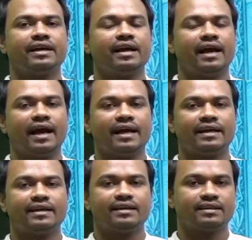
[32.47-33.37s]
and
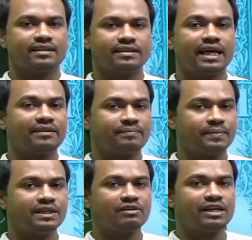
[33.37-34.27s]
that
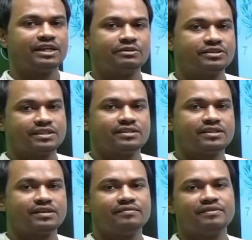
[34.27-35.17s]
particular news is
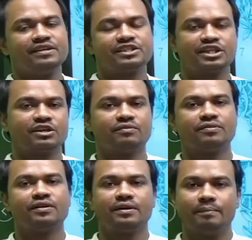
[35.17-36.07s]
prevention of
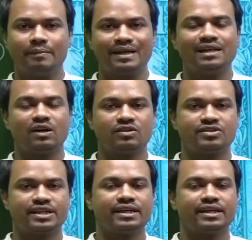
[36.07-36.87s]
money laundering.